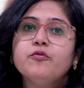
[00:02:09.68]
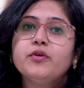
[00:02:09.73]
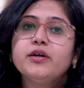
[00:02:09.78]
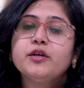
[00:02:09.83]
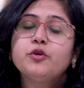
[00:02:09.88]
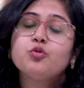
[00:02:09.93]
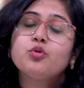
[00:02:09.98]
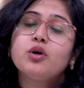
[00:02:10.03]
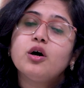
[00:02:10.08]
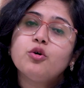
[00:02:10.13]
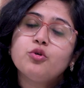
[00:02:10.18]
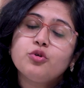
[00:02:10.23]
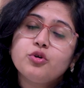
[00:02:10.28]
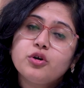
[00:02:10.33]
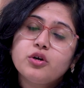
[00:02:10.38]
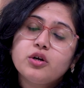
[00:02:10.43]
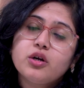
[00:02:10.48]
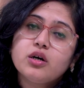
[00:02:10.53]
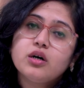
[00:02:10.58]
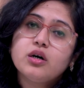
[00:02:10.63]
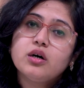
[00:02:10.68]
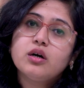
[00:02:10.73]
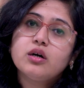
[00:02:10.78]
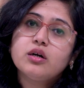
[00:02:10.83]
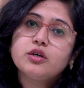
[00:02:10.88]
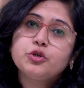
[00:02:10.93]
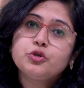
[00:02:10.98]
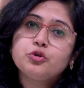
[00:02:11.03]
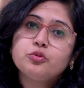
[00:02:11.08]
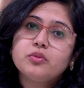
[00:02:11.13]
We took out
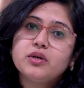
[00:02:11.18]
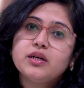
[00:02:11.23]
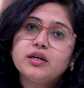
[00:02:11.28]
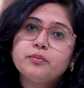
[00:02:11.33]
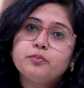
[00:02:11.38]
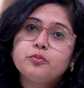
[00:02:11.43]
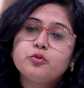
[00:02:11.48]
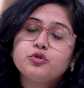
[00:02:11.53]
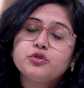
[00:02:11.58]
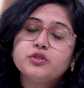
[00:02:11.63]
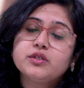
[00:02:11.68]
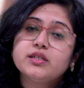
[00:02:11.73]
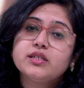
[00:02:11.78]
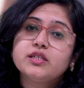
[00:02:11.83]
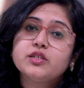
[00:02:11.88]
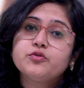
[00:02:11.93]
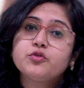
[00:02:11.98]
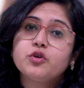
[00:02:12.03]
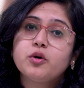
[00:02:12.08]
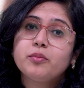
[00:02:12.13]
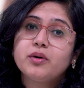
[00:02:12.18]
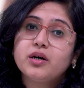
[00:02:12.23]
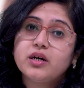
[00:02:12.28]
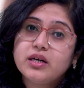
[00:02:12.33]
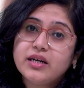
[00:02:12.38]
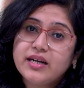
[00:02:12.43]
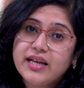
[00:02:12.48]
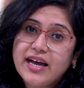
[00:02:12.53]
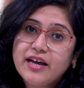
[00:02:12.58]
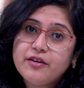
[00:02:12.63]
tumor deposits from
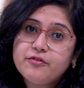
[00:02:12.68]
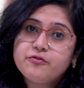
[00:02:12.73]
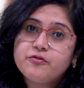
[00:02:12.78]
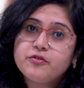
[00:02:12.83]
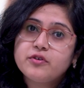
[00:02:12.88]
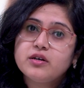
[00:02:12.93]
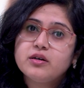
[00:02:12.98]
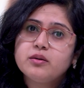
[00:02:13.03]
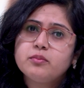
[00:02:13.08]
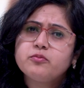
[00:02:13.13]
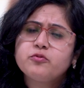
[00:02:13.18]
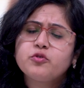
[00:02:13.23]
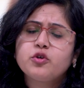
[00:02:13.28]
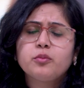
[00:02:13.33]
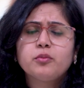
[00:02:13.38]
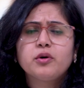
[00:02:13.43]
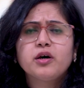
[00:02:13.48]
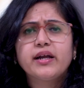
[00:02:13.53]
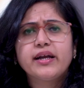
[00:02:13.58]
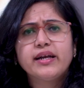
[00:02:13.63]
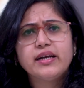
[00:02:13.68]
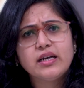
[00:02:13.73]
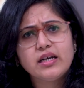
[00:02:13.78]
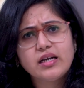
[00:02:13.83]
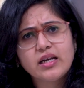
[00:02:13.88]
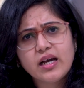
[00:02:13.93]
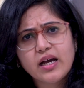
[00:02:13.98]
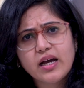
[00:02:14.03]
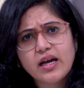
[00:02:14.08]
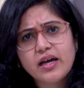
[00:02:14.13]
her diaphragm, from her
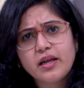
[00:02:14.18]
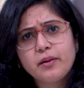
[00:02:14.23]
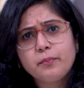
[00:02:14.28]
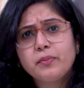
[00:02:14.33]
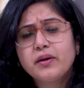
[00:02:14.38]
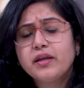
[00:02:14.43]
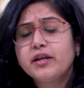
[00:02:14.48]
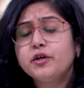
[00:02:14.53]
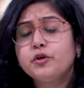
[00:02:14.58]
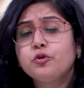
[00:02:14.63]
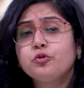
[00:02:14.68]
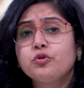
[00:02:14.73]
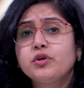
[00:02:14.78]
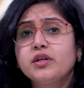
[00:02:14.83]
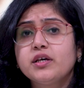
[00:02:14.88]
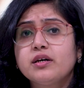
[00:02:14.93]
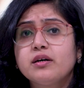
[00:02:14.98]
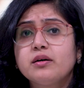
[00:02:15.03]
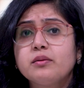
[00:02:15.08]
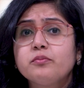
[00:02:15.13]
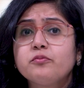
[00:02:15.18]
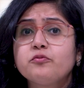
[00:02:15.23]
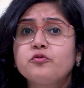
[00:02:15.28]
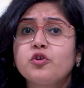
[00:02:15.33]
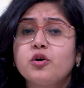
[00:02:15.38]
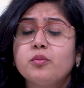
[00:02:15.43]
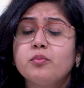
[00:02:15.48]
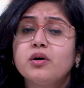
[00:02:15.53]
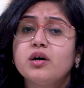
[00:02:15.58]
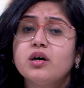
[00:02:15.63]
entire peritoneum,
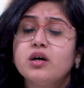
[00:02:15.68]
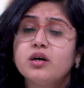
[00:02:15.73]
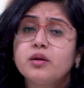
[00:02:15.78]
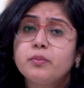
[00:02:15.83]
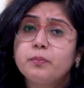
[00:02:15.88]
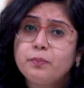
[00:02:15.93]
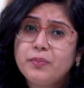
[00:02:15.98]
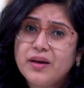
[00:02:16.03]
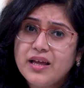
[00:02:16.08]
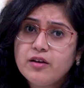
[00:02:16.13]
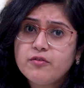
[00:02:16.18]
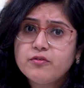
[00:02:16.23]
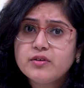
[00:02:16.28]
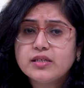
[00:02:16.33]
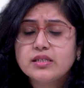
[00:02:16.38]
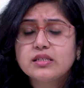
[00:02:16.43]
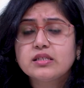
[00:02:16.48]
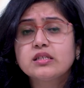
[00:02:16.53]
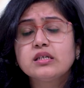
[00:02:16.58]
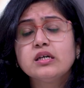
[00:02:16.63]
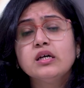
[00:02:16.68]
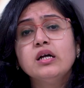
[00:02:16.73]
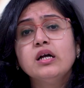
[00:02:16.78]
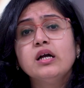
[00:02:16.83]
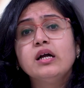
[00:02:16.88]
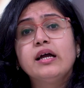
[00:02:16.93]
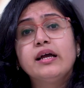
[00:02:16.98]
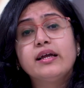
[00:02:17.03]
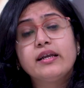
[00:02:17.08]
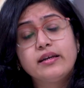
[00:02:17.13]
from her pelvis.
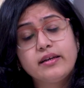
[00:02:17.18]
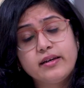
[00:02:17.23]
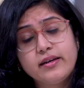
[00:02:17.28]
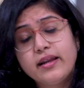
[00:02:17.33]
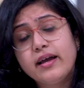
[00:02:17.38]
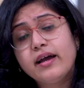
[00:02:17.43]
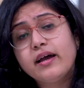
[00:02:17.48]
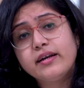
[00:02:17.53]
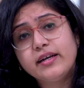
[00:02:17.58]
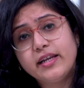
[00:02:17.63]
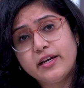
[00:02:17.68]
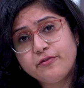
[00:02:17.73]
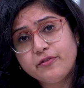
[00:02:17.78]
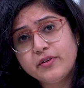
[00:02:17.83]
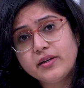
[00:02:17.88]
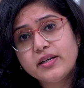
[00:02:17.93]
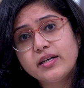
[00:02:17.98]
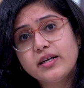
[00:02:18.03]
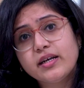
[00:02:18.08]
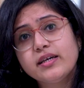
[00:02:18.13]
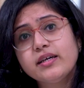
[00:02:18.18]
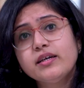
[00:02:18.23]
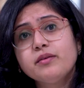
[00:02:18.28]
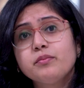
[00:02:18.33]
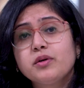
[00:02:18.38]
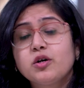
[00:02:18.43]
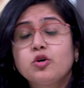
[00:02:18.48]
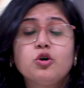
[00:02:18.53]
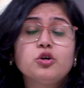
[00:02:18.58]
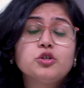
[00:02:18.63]
There definitely,
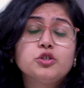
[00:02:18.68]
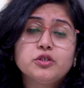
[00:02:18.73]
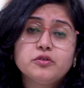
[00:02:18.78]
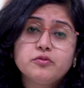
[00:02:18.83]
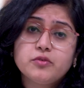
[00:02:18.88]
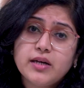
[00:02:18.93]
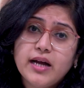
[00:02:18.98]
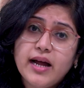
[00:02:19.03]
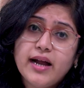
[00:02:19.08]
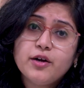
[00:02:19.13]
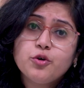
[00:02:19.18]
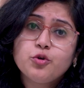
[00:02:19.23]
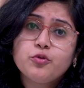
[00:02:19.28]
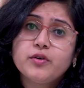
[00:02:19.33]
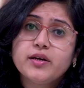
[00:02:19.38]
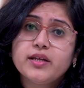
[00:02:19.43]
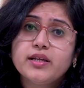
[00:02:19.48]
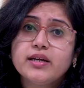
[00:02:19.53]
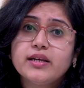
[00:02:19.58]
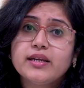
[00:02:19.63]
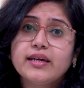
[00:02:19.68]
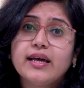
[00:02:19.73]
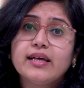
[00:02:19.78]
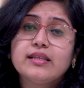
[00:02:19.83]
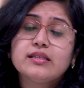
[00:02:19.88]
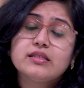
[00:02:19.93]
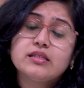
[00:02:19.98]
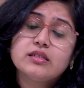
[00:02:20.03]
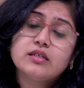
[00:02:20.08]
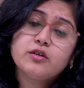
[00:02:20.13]
because she had ovarian
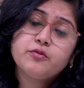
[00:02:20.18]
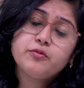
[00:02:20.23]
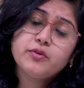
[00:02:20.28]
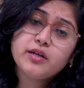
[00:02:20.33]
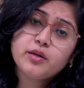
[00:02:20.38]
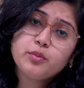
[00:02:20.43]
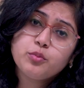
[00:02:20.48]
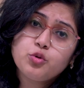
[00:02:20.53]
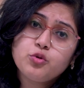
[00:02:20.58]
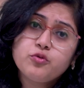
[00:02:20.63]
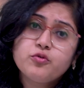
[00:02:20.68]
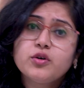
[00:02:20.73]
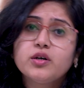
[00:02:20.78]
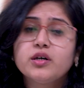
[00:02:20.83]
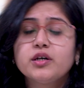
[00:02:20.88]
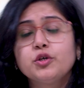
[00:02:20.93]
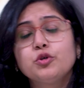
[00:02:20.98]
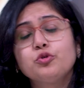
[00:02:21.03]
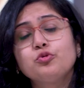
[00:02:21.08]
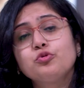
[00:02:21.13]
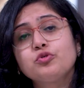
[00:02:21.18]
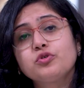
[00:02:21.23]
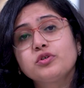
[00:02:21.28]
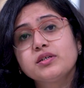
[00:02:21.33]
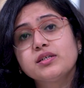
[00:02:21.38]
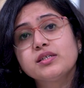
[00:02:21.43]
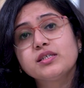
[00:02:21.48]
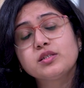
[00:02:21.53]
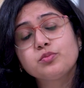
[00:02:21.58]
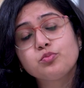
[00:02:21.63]
cancer, we removed her
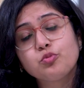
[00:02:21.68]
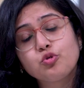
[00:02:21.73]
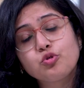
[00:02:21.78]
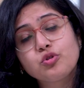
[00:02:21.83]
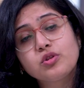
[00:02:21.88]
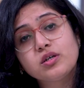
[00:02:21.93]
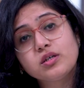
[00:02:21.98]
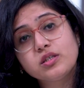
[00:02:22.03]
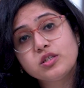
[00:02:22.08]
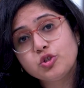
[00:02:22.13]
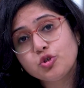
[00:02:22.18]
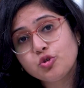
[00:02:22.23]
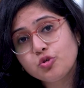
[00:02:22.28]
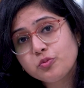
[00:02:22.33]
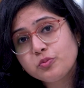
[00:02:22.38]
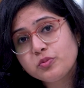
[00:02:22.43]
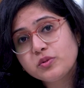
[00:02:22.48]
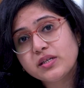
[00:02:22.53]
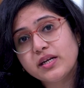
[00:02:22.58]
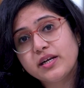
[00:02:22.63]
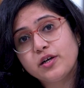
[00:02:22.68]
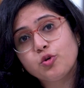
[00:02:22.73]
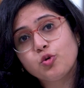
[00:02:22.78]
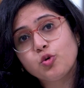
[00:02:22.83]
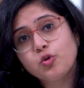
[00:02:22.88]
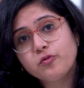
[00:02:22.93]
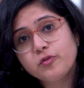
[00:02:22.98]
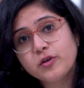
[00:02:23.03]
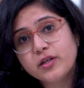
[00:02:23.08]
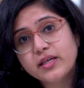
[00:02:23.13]
uterus, both her tubes and
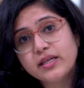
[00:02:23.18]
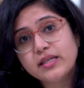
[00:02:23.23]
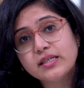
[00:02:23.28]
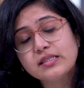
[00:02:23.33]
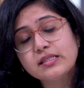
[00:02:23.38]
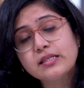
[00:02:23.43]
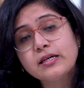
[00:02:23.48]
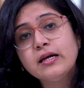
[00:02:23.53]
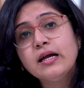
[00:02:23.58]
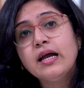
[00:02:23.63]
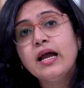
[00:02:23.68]
ovaries.